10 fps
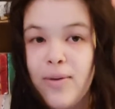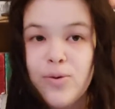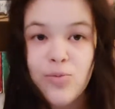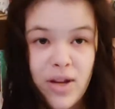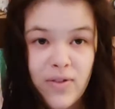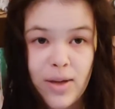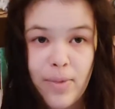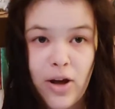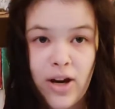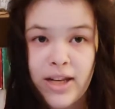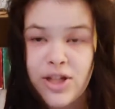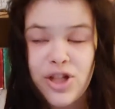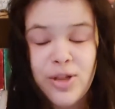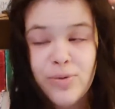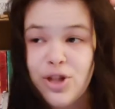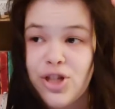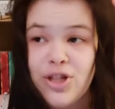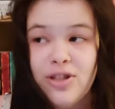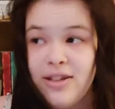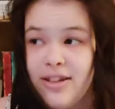was raving about it and she was
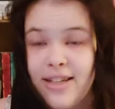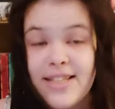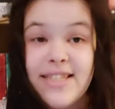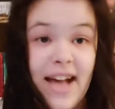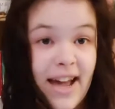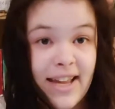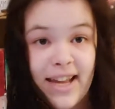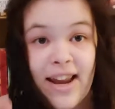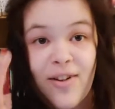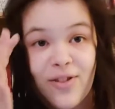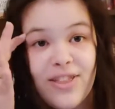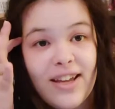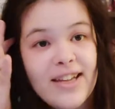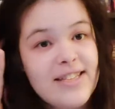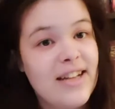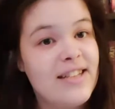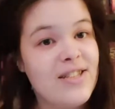just sighing at everything I said.